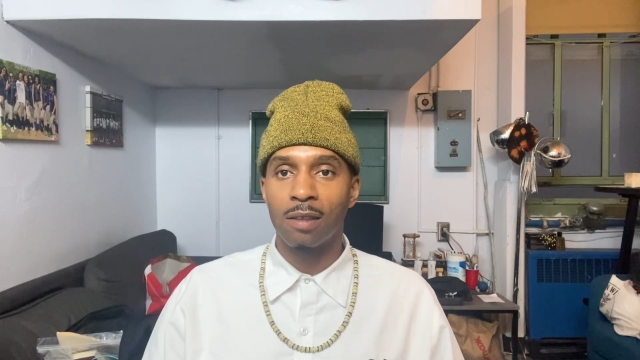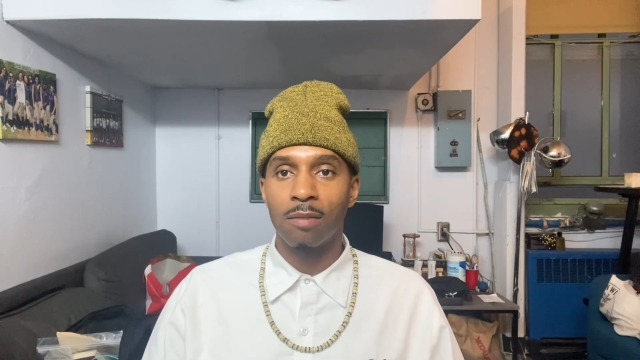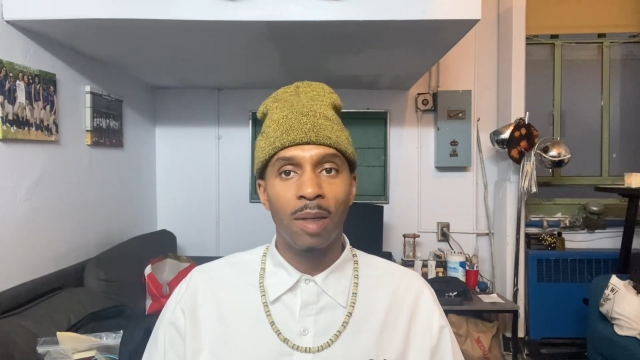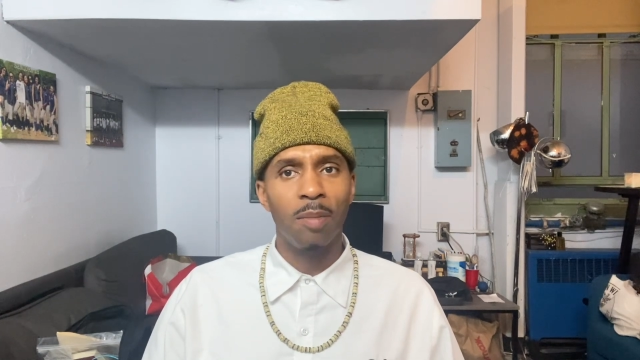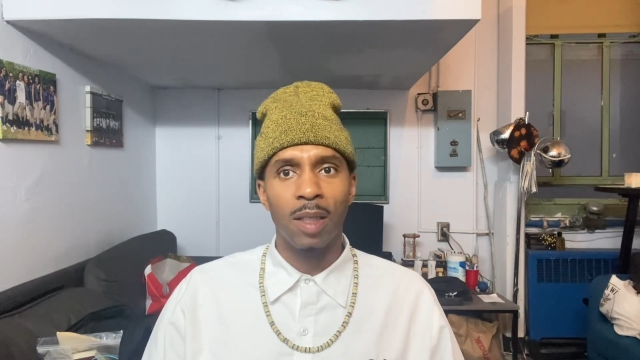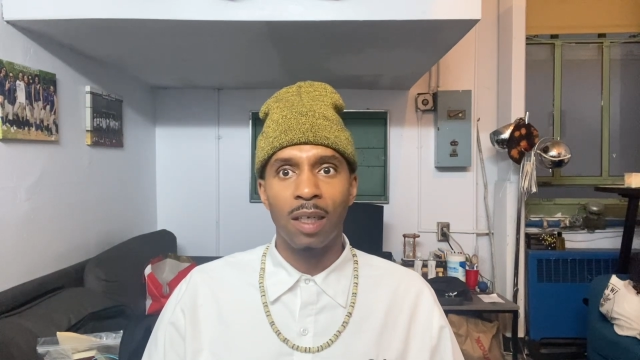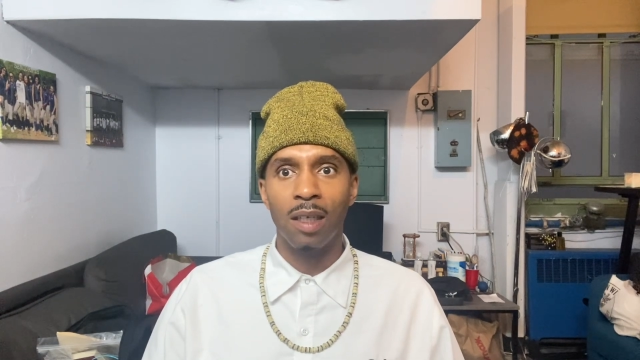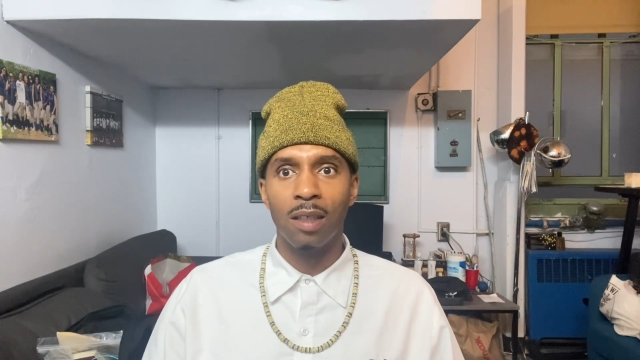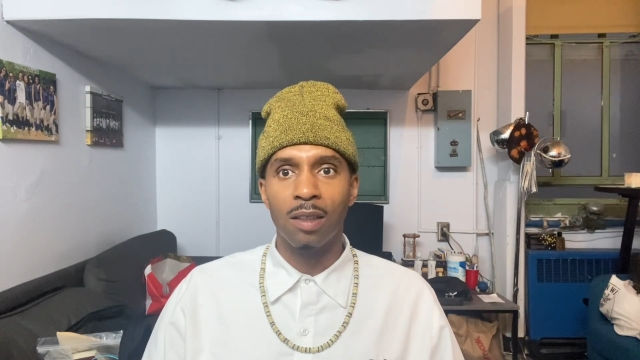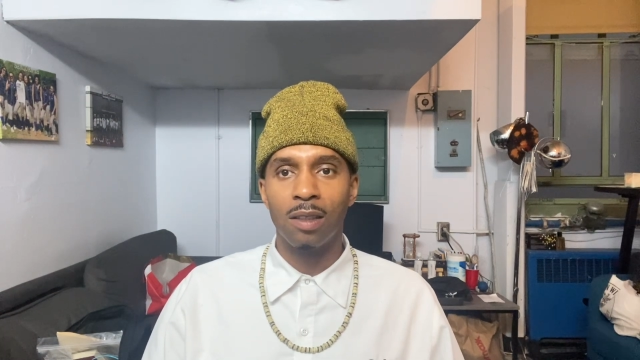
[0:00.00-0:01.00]
Maybe it
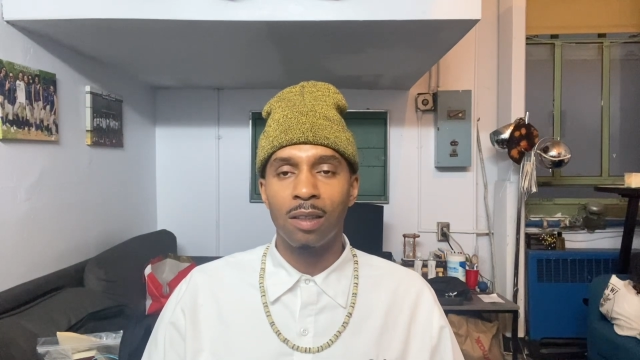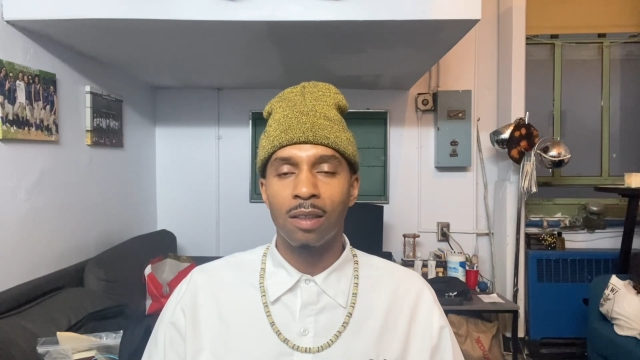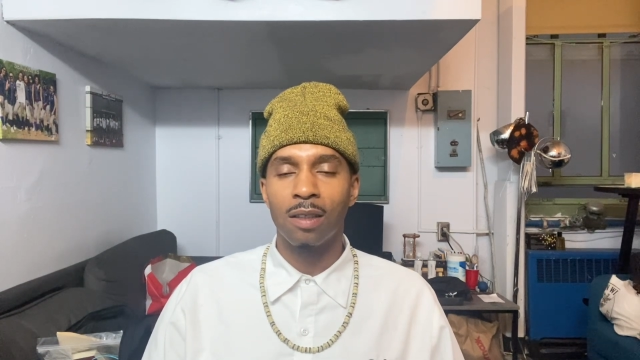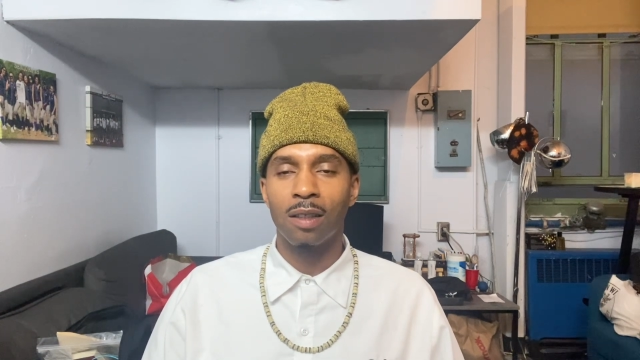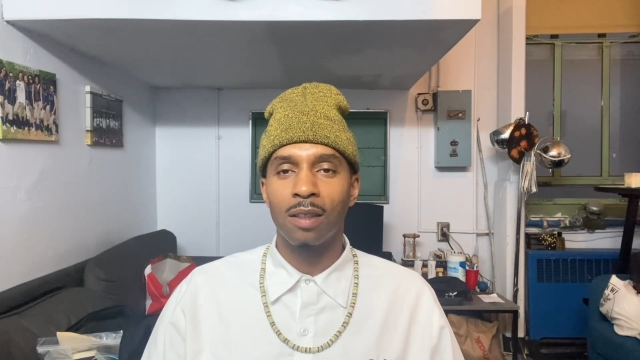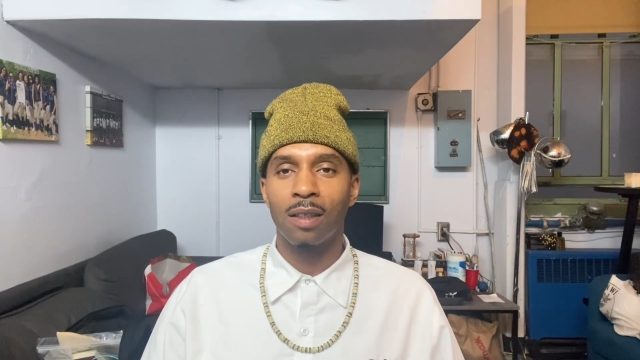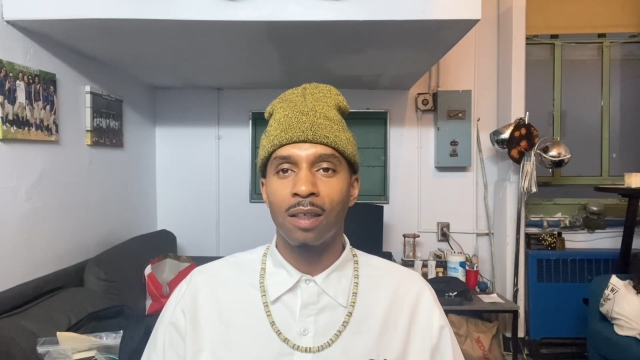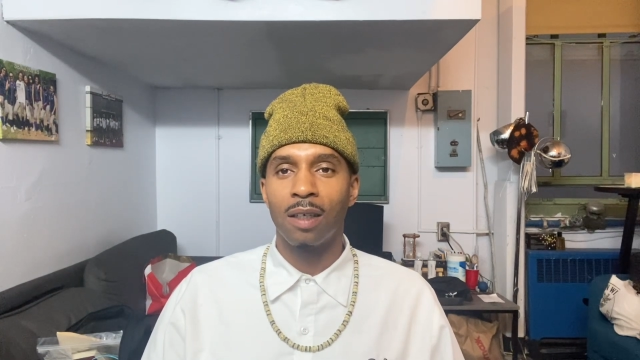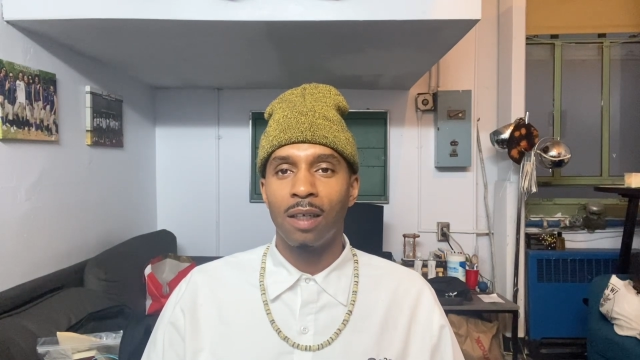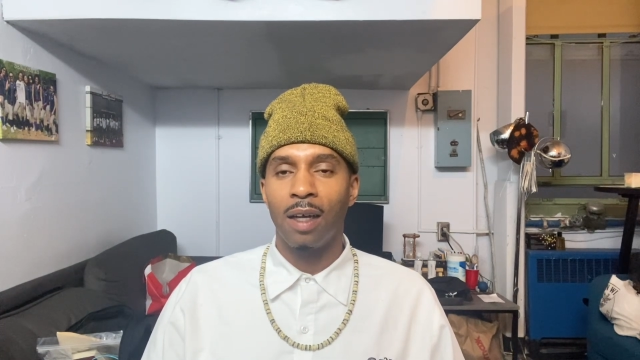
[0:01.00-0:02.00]
is.
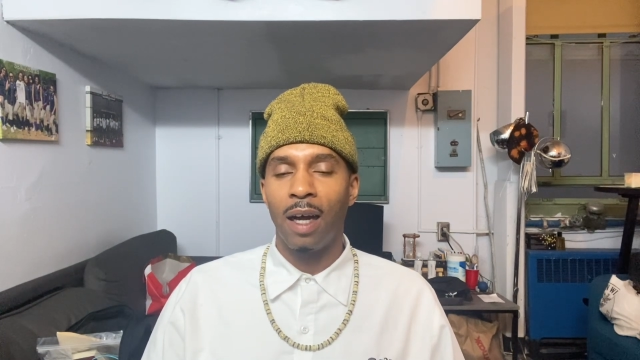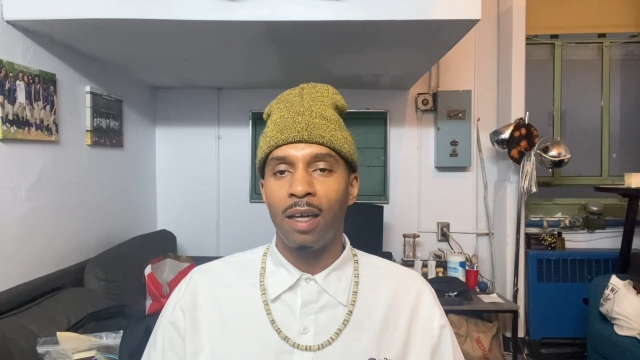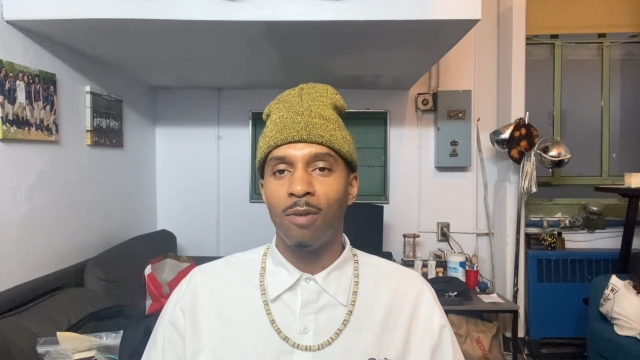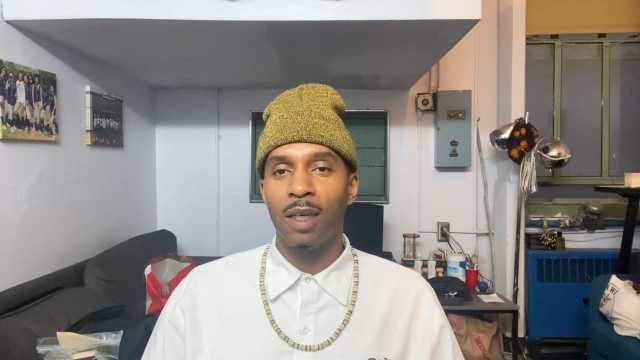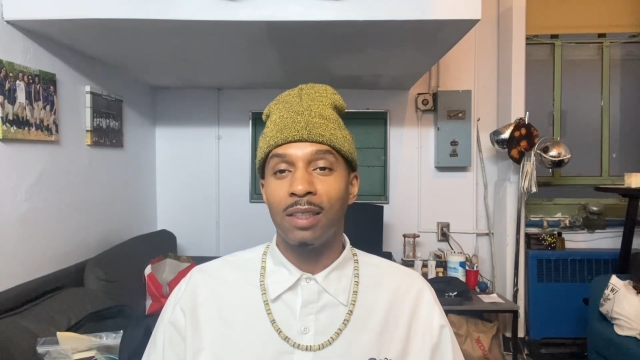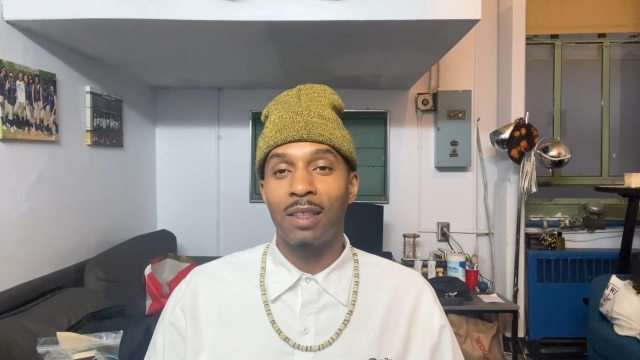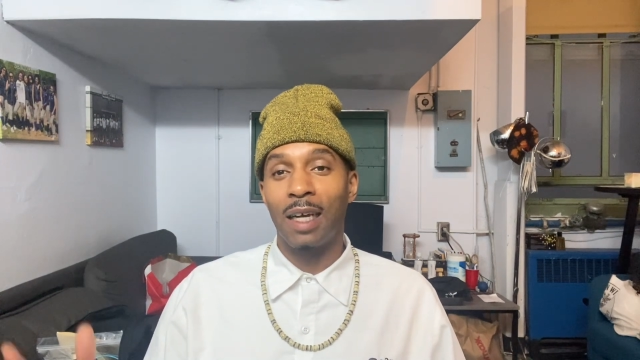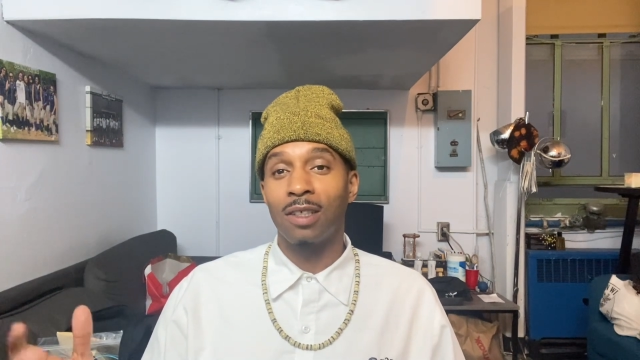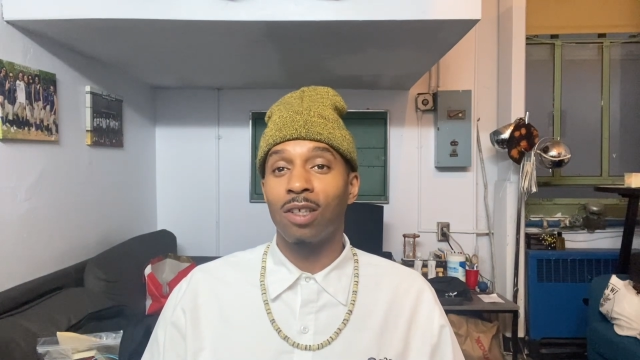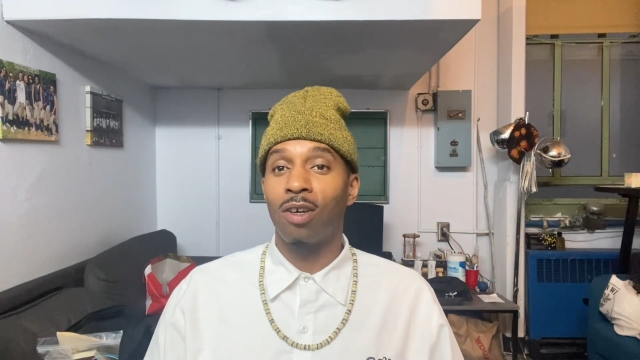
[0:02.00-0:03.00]
Anyways,
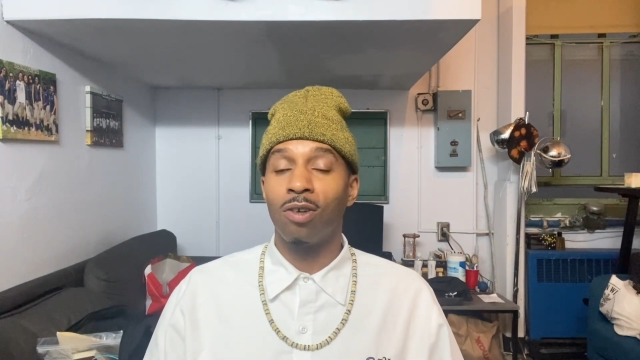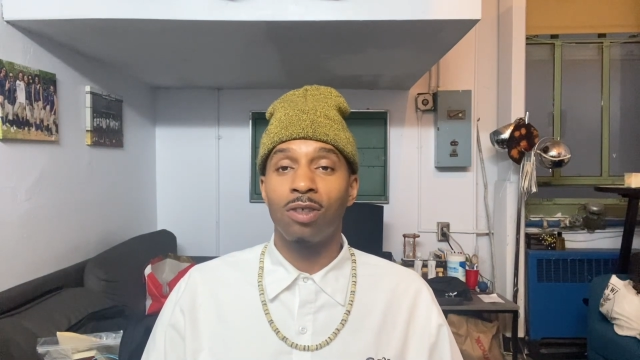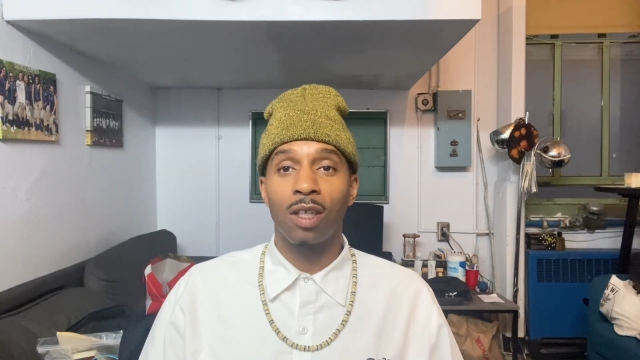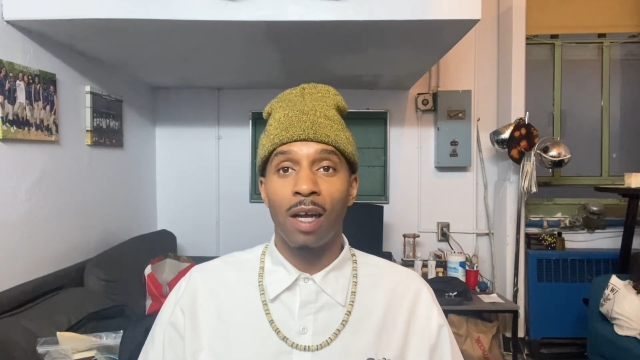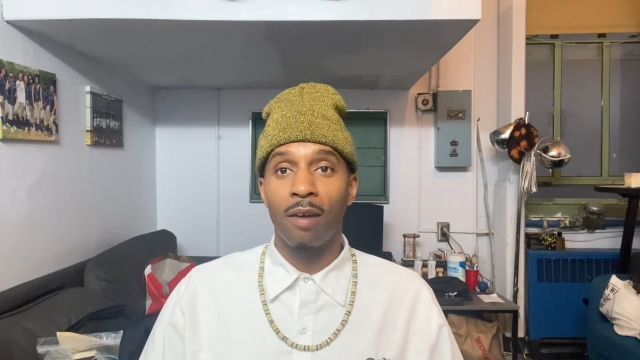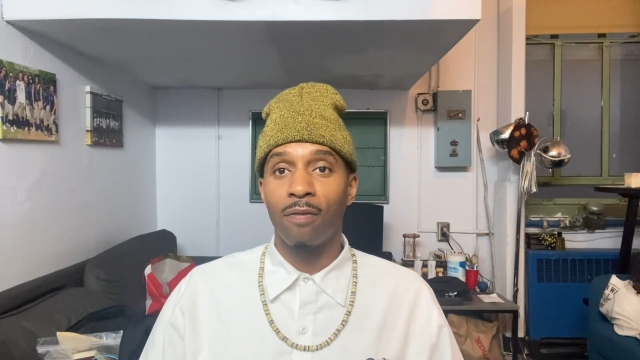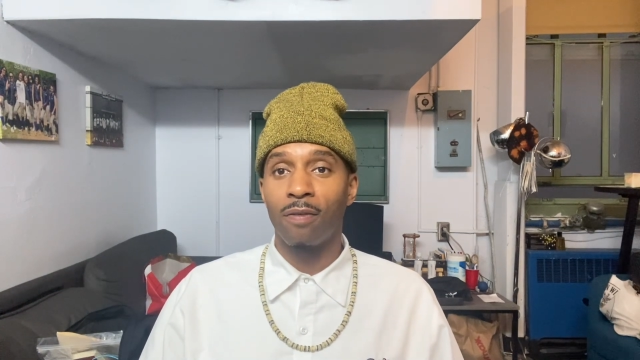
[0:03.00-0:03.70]
that's the coach life.